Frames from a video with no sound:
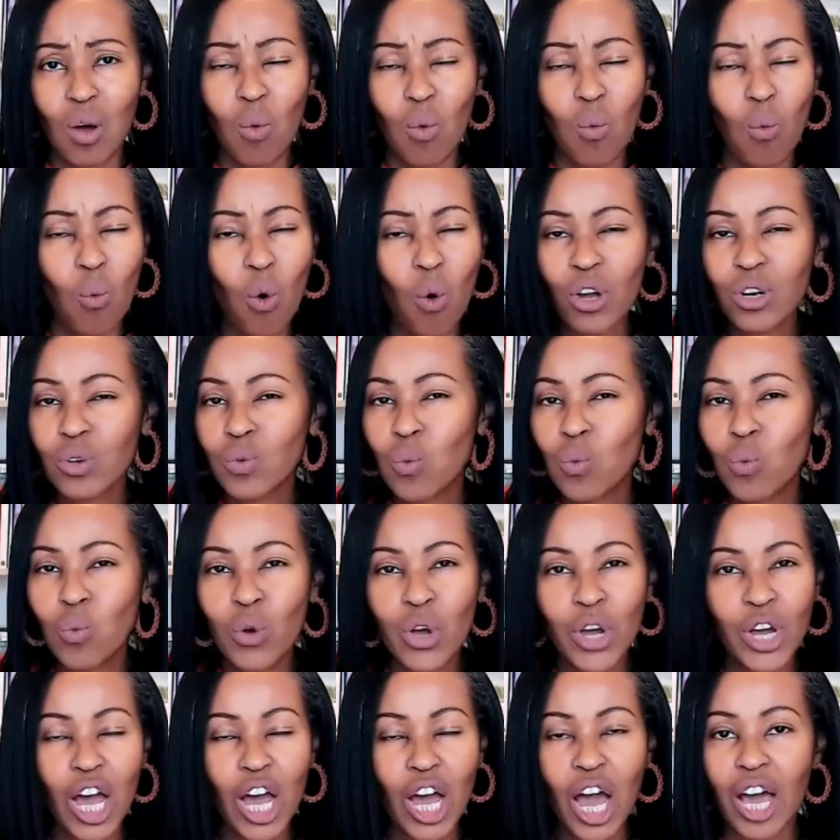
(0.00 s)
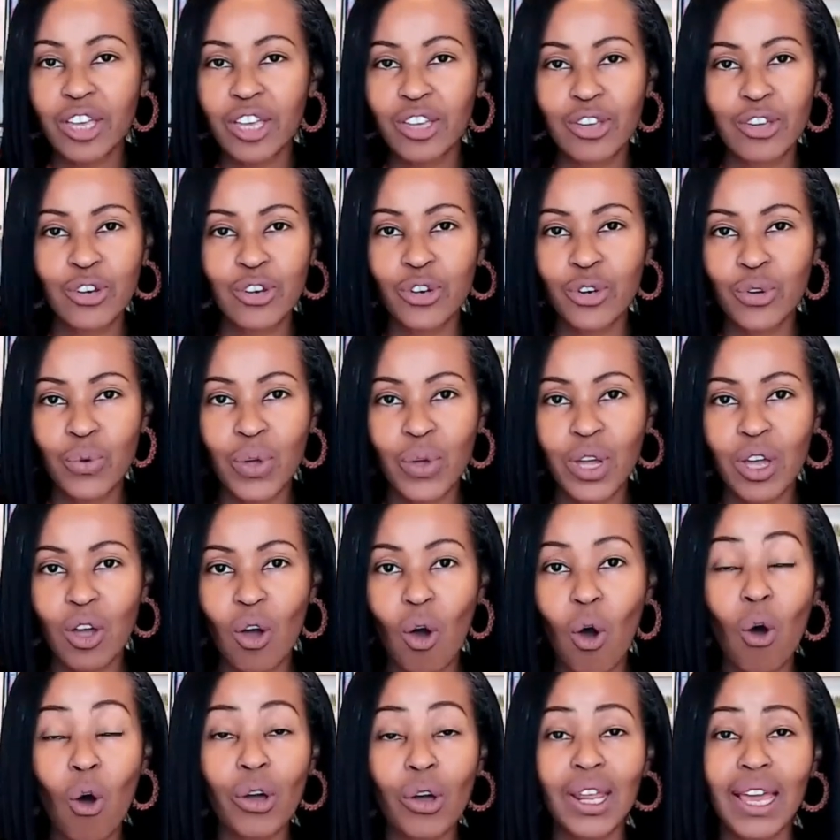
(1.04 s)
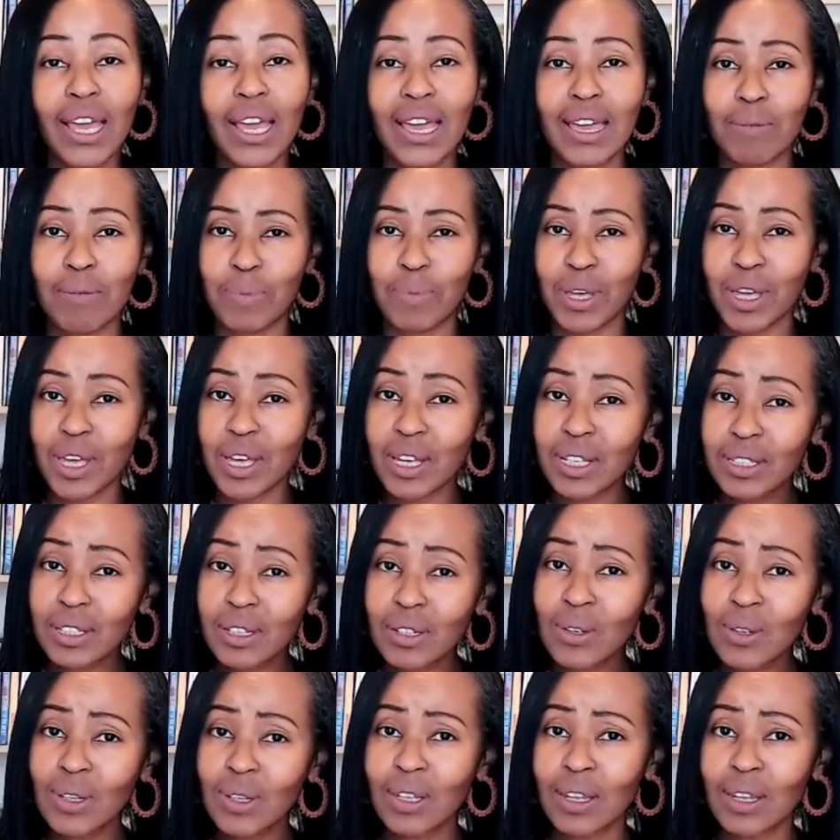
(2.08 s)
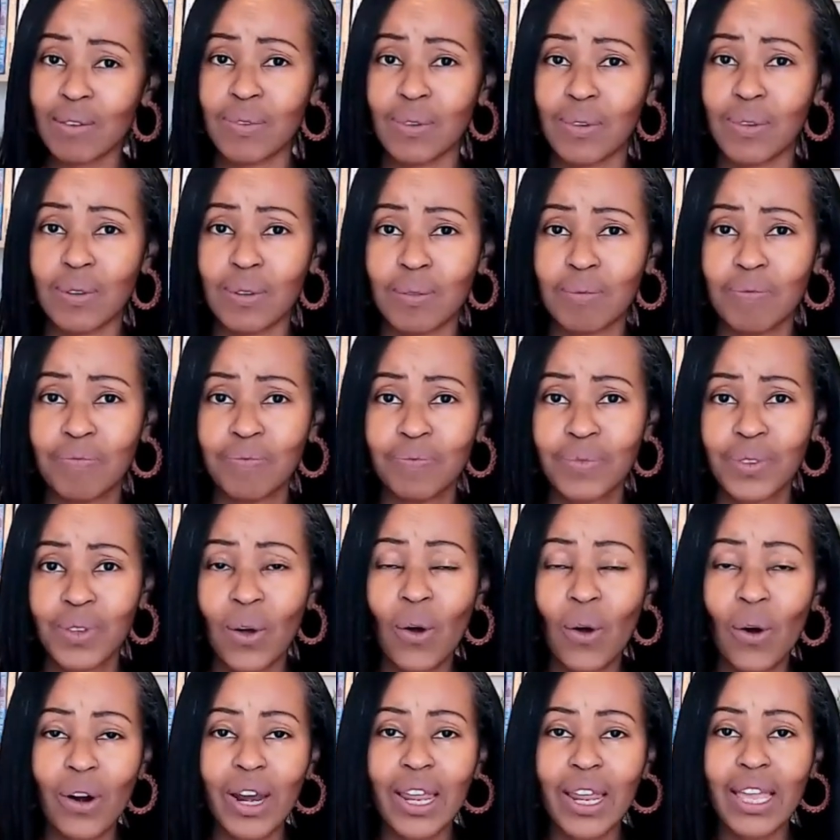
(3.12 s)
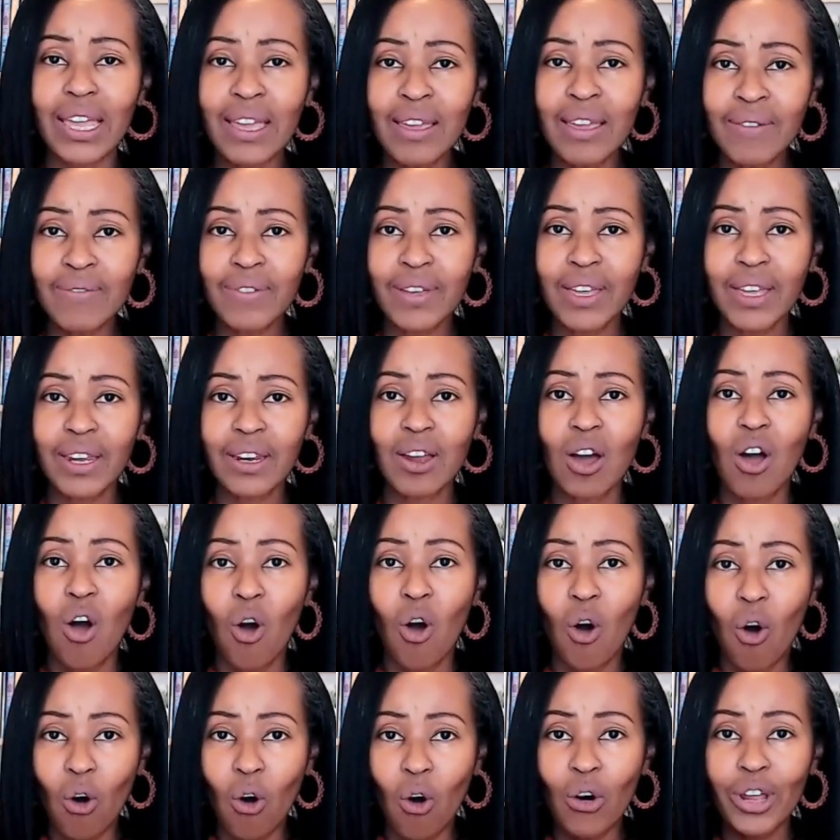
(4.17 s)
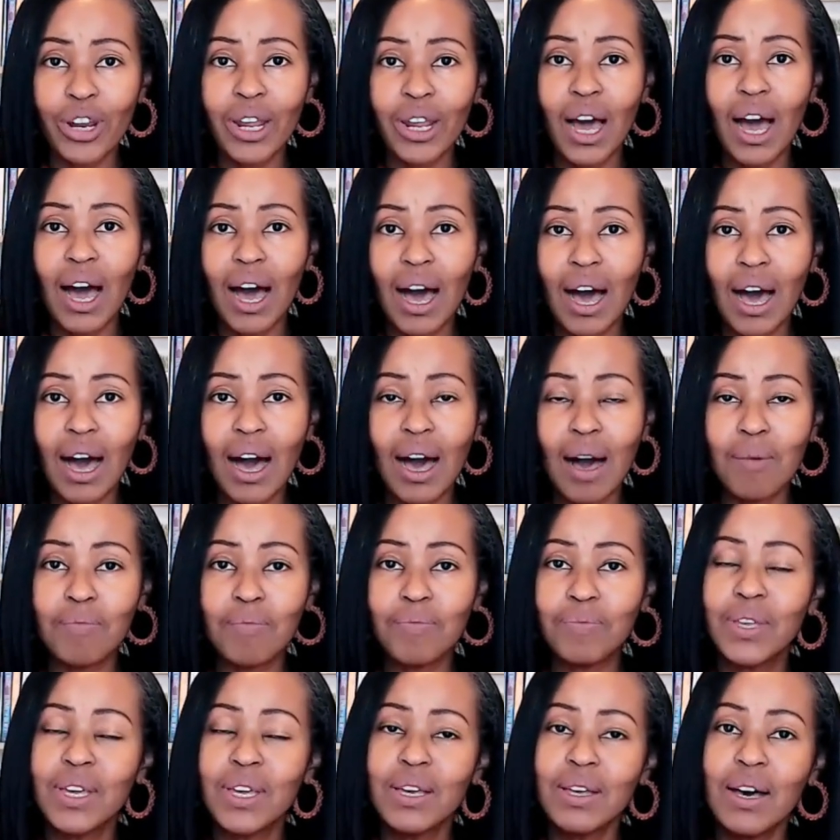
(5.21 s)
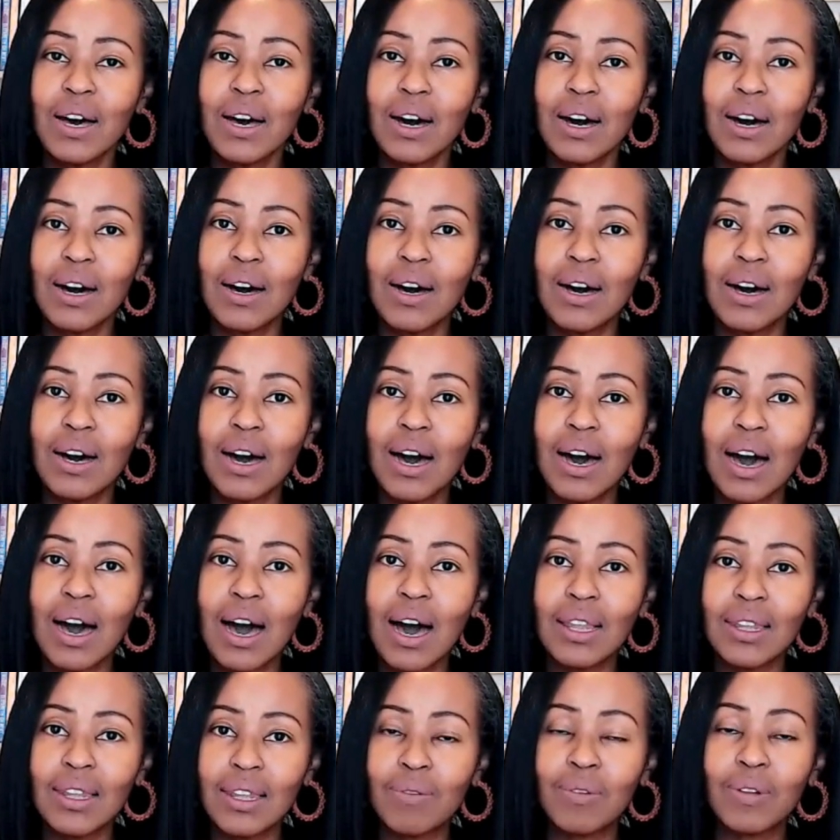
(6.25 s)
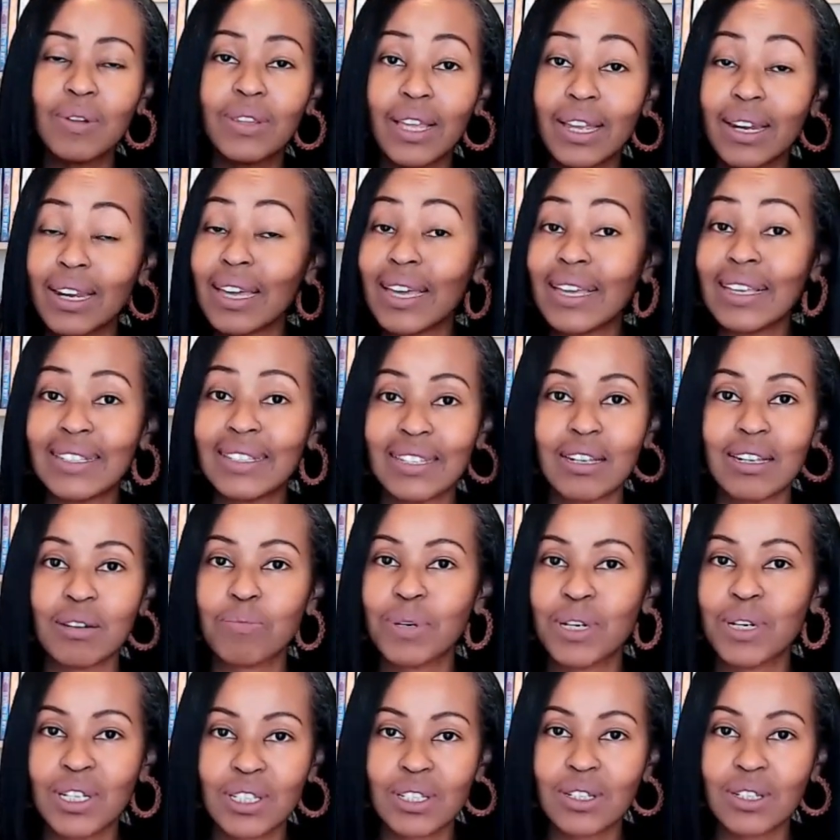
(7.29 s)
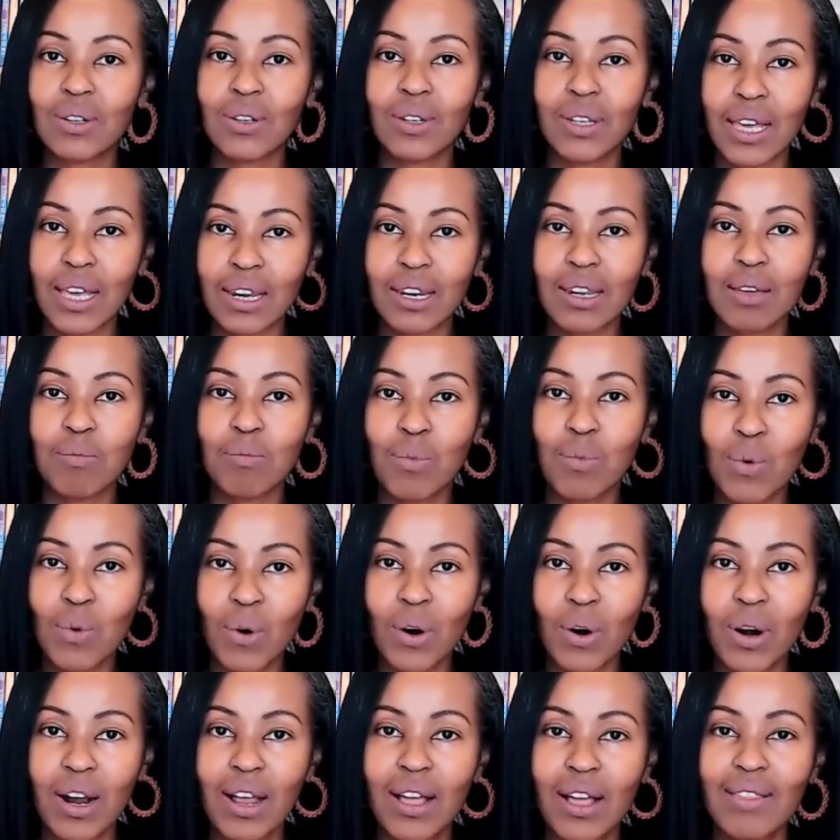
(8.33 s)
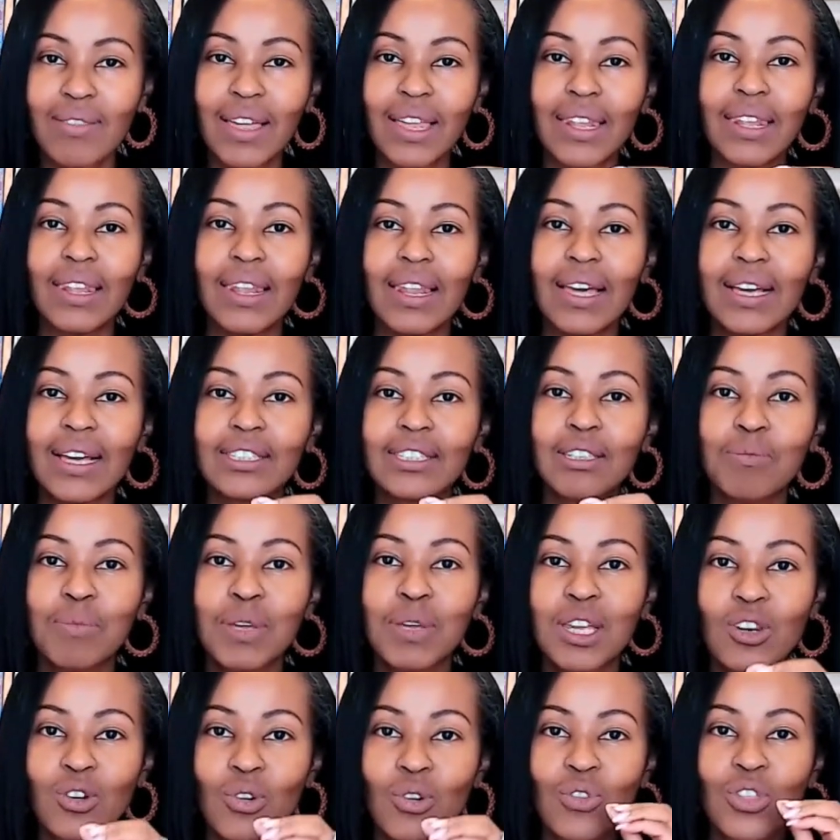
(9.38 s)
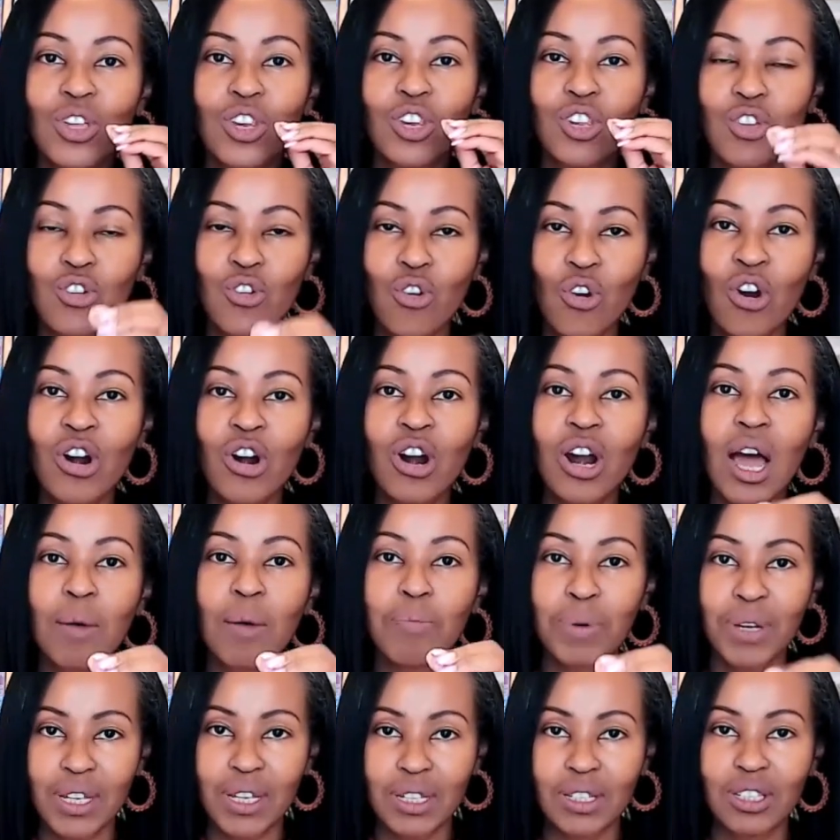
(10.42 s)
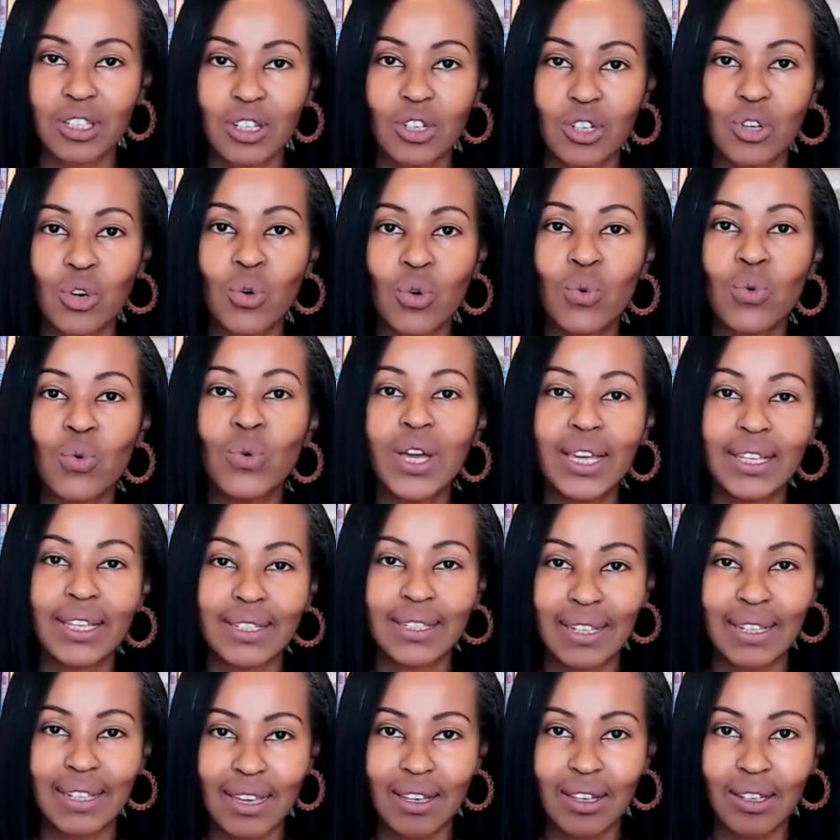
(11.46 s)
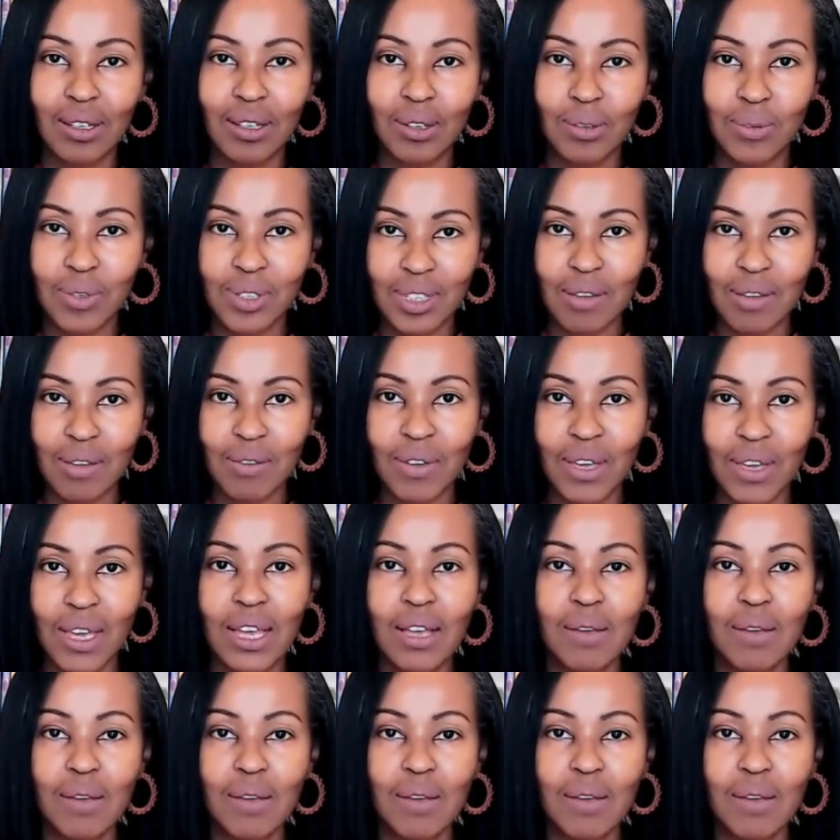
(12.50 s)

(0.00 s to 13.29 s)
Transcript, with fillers: What work are you doing on a personal level or even on um, uh, a level that isn't personal anymore that lets me know that you're a person who is inclusive?